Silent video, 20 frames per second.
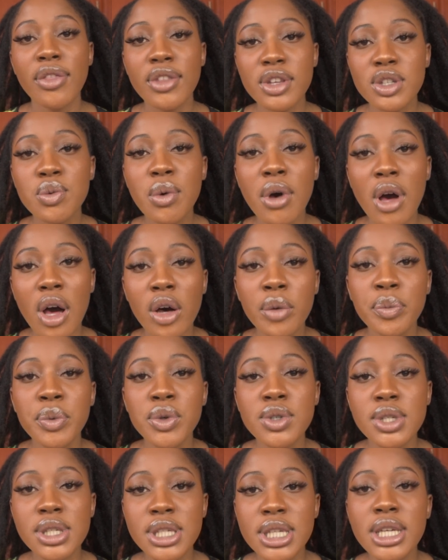This will help
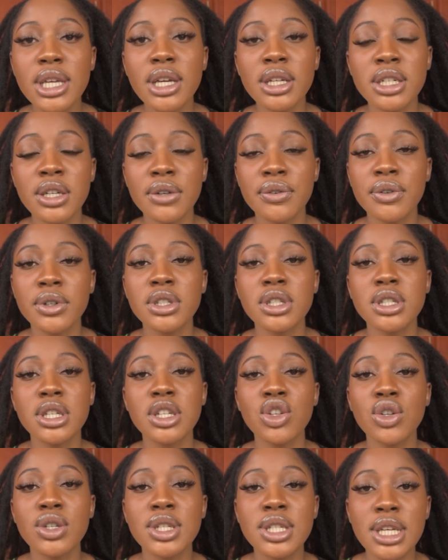you see a difference
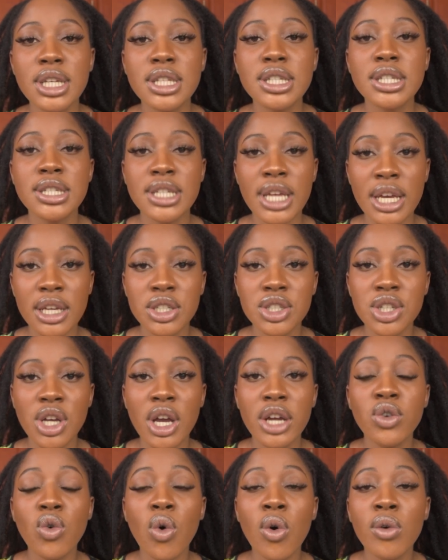in your skin's texture
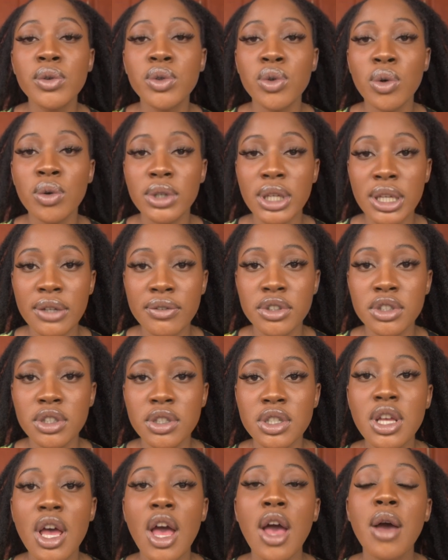and overall
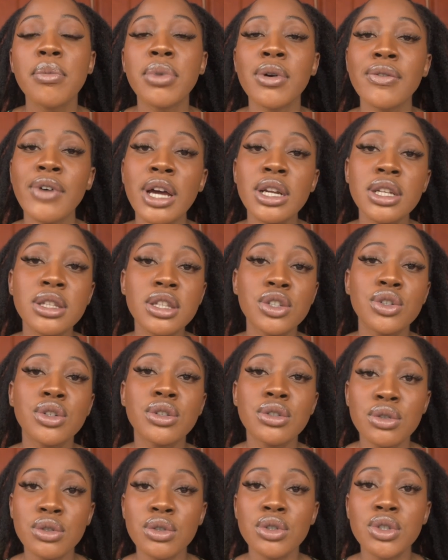evenness, provided that
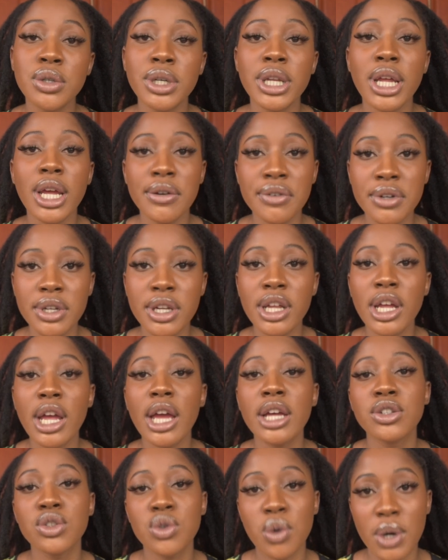you do it every day
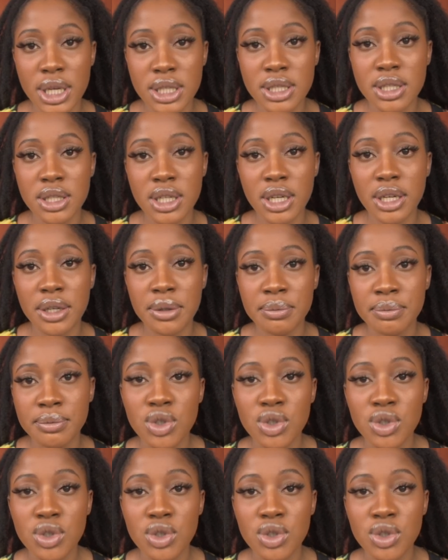and twice a day.